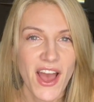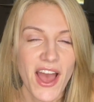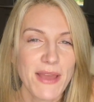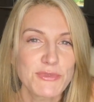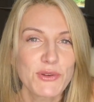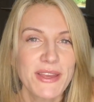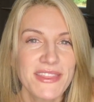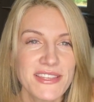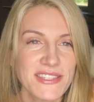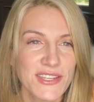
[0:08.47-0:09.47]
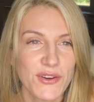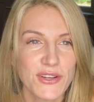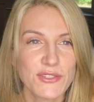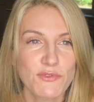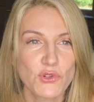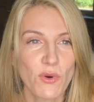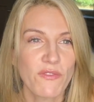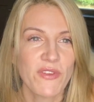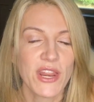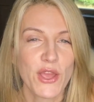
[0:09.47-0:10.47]
I'm doing this series of
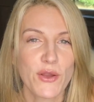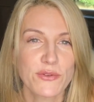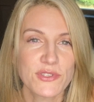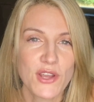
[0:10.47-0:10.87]
short videos